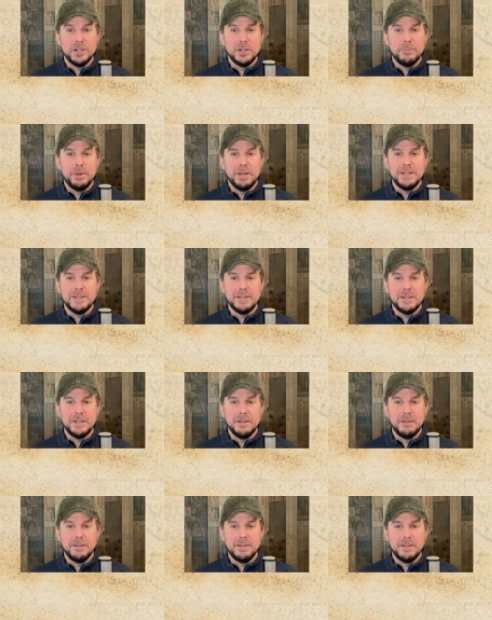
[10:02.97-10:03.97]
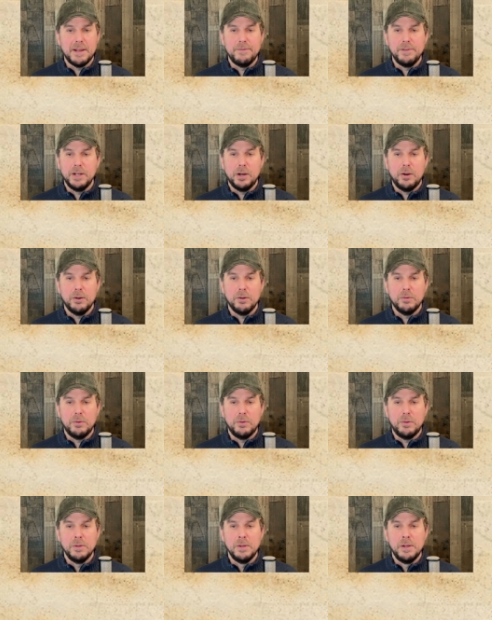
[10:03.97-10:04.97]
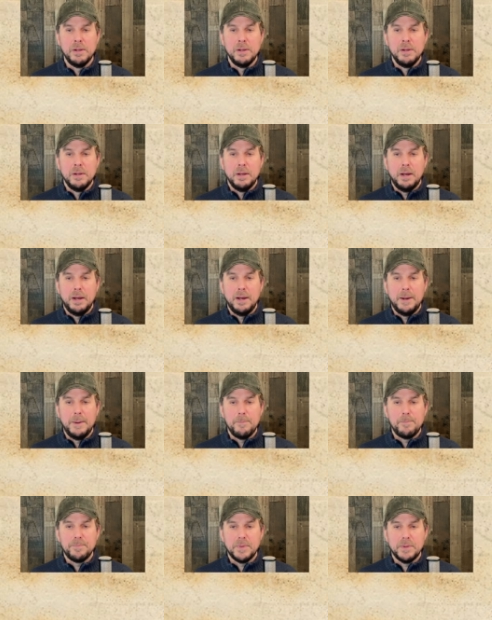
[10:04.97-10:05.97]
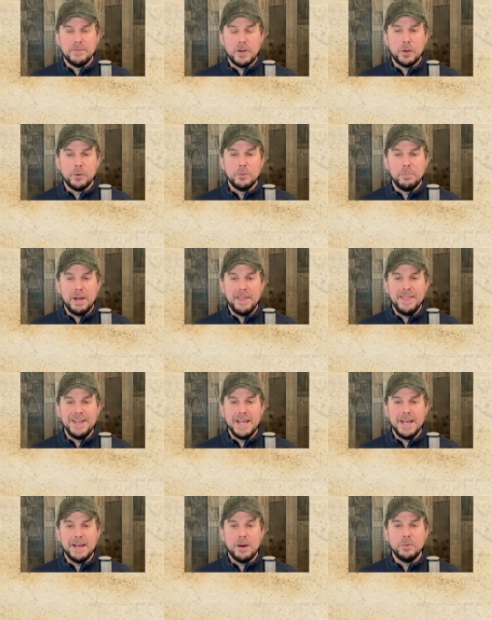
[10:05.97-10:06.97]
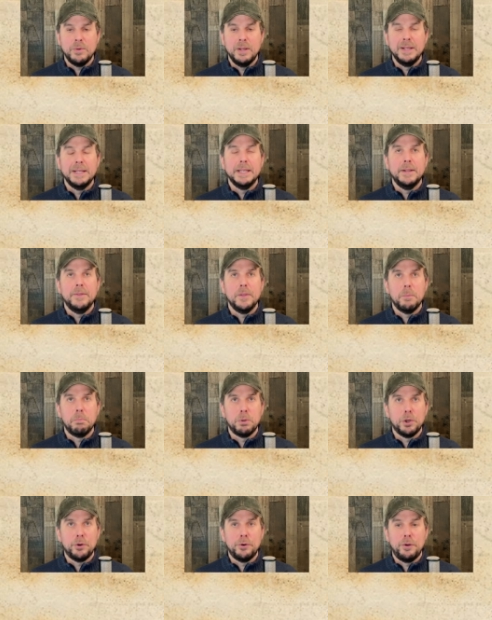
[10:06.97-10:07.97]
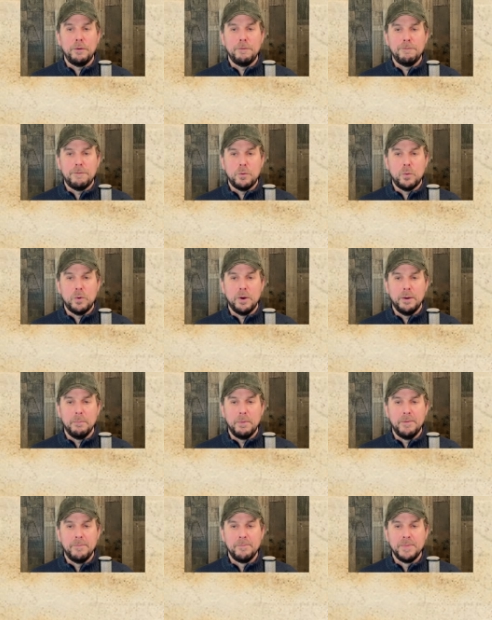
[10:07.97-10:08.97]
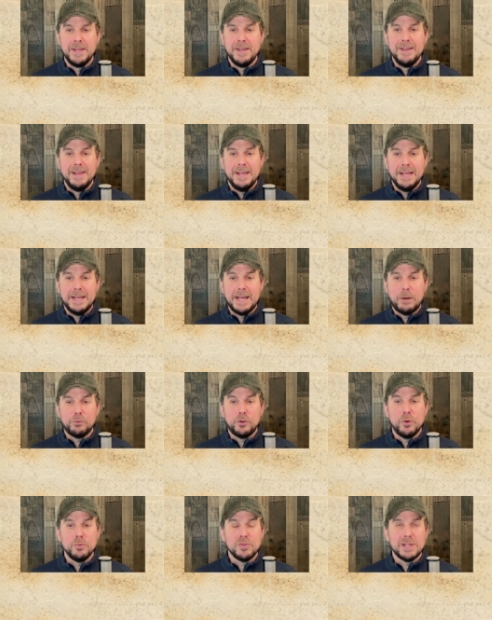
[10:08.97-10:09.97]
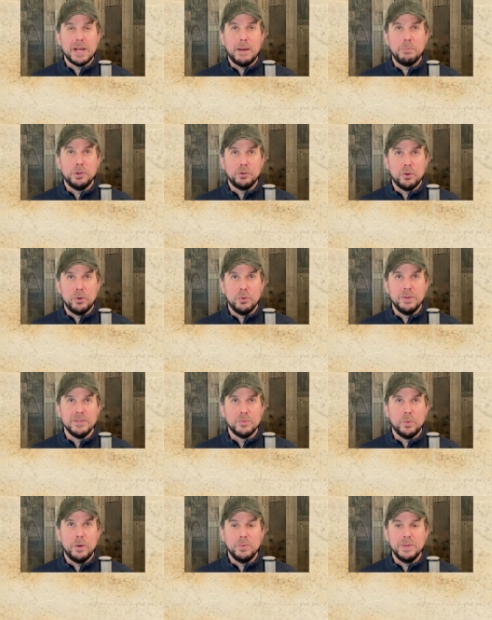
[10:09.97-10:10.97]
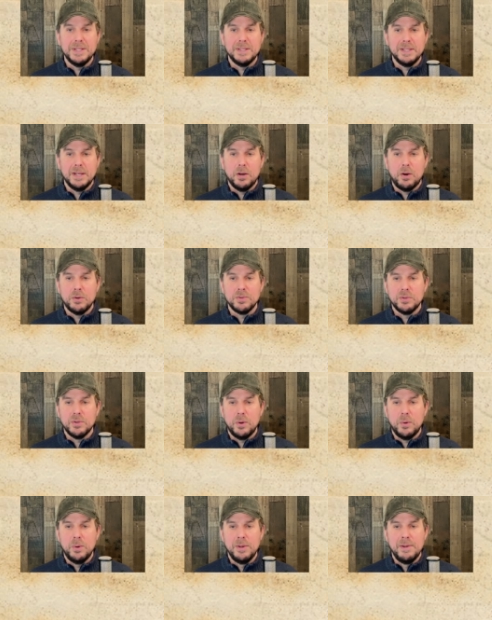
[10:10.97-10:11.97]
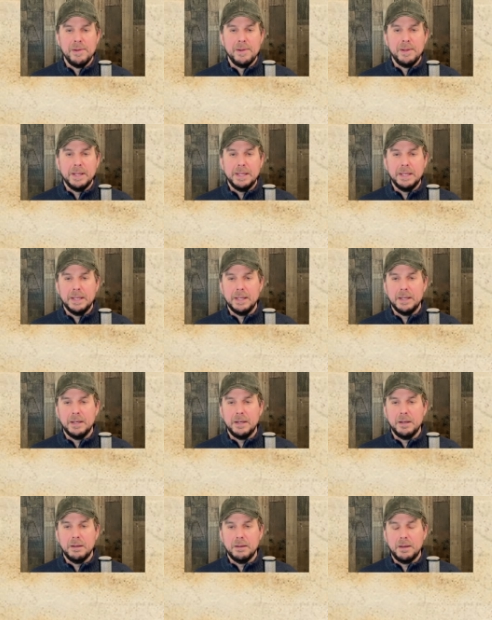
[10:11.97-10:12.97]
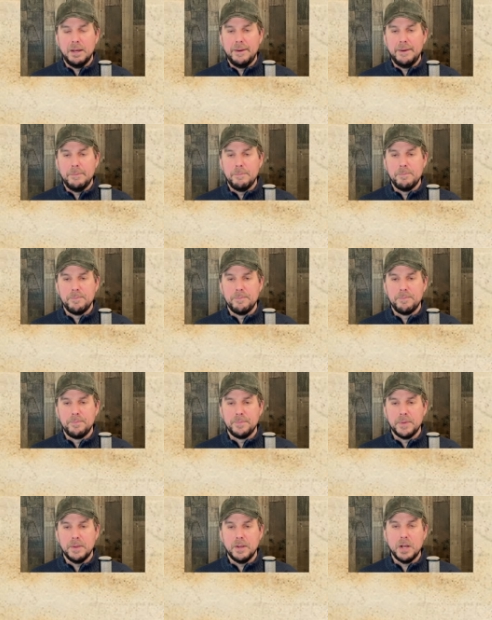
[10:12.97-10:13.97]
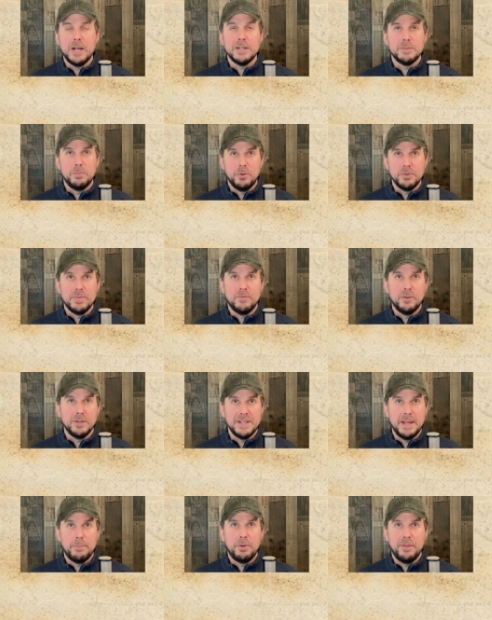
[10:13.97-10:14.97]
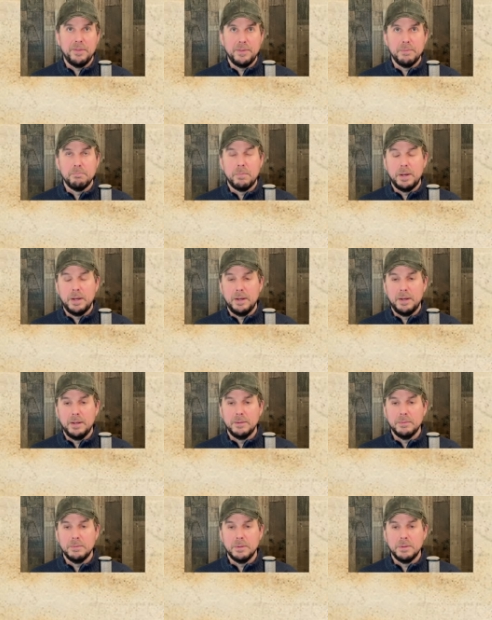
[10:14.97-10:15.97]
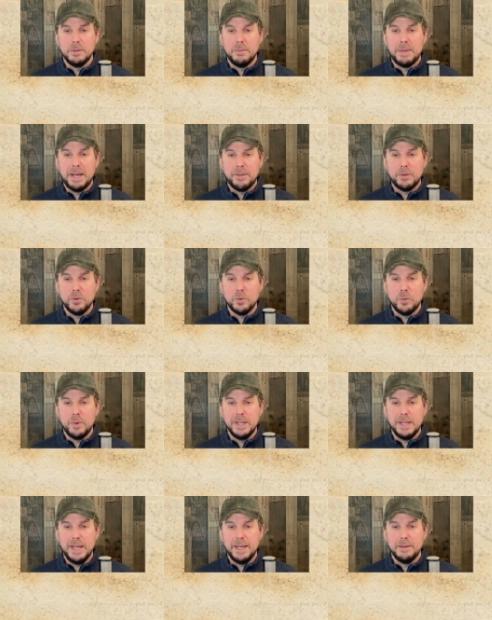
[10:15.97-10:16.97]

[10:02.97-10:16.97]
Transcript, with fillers: but it's still definite article um, followed by the noun in the plural form. Now, ton sabaton is what we see also in um, the Gospels, for example, uh, Matthew 28.